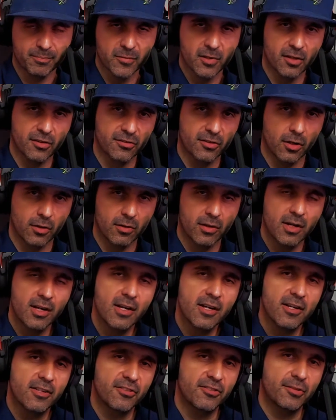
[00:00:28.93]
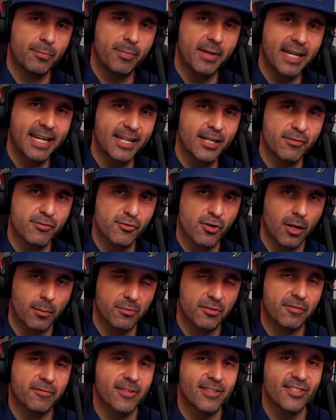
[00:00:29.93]
So speaking of drums,
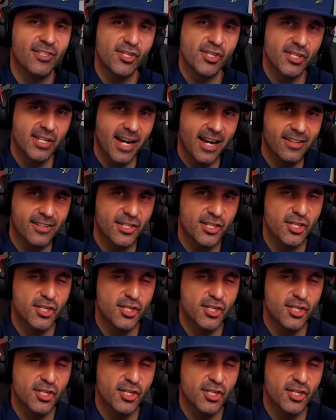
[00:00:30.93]
for this challenge